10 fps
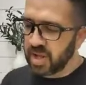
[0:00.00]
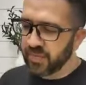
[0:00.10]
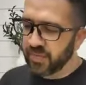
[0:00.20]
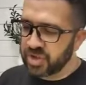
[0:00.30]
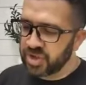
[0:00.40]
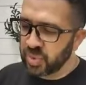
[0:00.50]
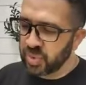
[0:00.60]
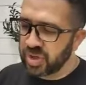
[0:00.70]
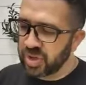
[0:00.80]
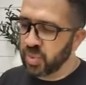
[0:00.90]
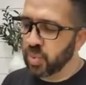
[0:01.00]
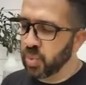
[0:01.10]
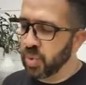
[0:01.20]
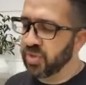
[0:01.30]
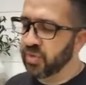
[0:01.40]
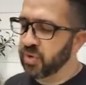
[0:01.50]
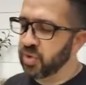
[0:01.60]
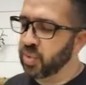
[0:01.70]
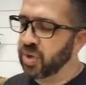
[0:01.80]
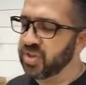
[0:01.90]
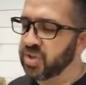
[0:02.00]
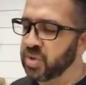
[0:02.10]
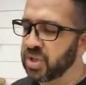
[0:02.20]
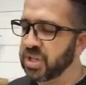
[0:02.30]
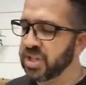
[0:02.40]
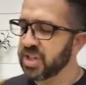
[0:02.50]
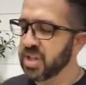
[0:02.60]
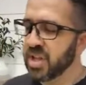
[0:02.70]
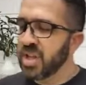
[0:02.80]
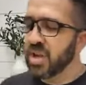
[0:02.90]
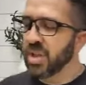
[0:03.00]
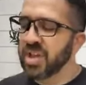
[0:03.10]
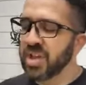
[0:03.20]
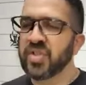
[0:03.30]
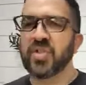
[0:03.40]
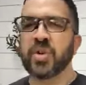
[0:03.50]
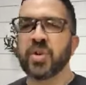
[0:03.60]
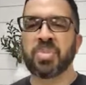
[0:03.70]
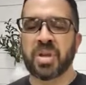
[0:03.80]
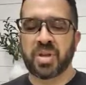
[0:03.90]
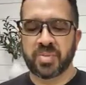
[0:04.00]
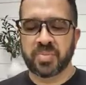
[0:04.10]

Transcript: In verse 21 through 22, look at Israel weeping.